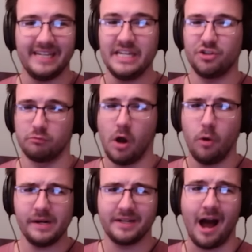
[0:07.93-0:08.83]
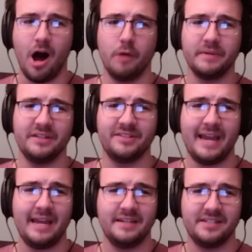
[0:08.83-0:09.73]
each row and column
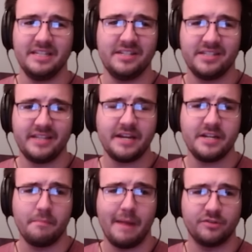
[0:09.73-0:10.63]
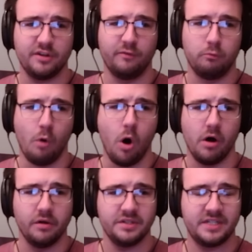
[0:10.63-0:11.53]
contains the stated amount of
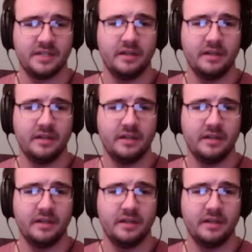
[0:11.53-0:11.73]
walls.